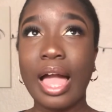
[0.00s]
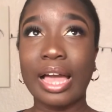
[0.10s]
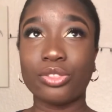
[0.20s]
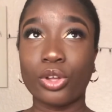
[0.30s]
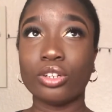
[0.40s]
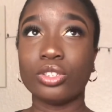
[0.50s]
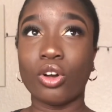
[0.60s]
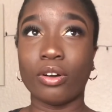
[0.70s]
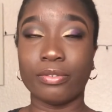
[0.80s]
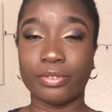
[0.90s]
I thought
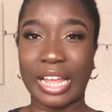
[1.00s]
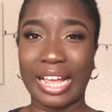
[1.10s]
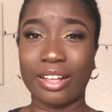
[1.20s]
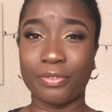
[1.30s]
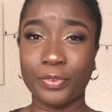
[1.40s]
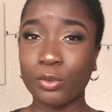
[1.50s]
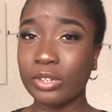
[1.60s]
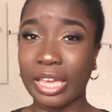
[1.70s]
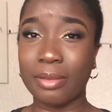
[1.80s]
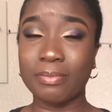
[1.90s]
of like a few
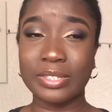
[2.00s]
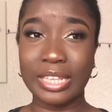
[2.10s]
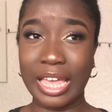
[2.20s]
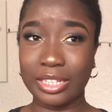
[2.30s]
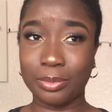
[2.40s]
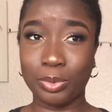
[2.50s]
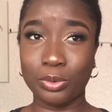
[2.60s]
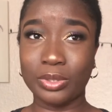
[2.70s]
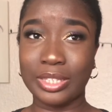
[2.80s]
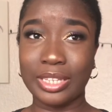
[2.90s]
names: S
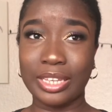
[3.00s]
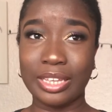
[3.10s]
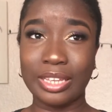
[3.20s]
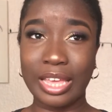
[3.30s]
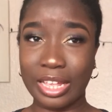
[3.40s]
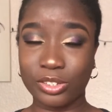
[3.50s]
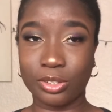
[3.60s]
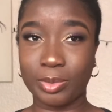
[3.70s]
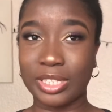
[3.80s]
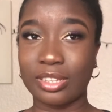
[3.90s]
Beauty, S
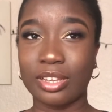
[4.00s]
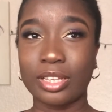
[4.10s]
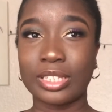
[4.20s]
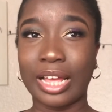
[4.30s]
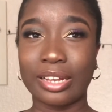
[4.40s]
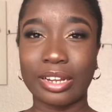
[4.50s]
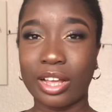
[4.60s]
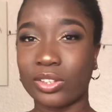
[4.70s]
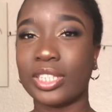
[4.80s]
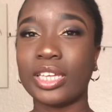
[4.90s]
Cosmetics, and
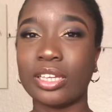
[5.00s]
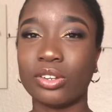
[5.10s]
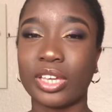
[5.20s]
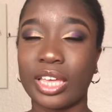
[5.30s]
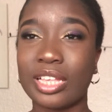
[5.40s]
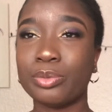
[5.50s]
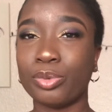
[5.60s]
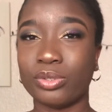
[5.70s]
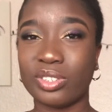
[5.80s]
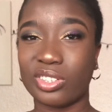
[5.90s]
I was thinking, okay, S
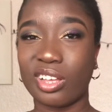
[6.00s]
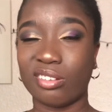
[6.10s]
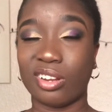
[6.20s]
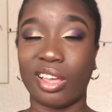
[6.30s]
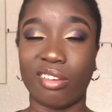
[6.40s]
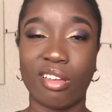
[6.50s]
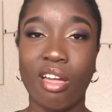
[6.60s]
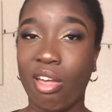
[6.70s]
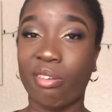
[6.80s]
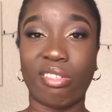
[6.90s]
Beauty is kind of like,
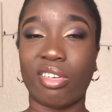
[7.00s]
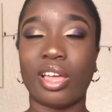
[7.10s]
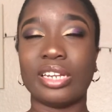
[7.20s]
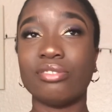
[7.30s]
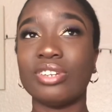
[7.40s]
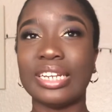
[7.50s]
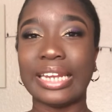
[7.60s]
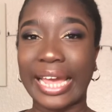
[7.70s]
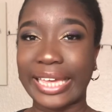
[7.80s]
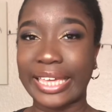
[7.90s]
I didn't
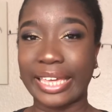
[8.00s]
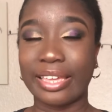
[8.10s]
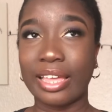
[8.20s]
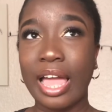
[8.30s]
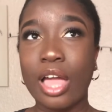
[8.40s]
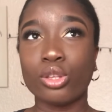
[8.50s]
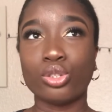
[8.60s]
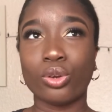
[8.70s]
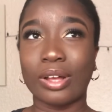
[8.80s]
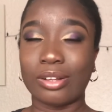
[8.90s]
really like it,
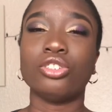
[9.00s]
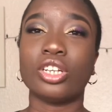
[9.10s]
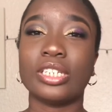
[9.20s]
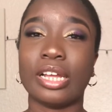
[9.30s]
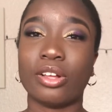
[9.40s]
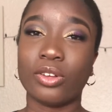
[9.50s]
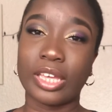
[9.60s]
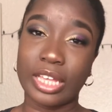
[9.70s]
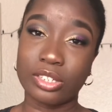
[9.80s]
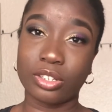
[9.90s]
so I was just like,
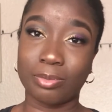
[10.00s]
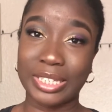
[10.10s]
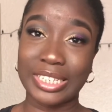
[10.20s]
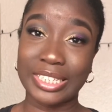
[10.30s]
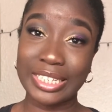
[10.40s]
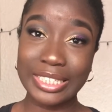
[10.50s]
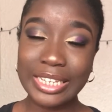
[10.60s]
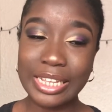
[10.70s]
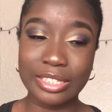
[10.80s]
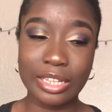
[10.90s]
okay, S Cosmetics it
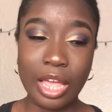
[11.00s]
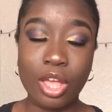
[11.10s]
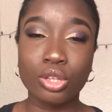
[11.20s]
is.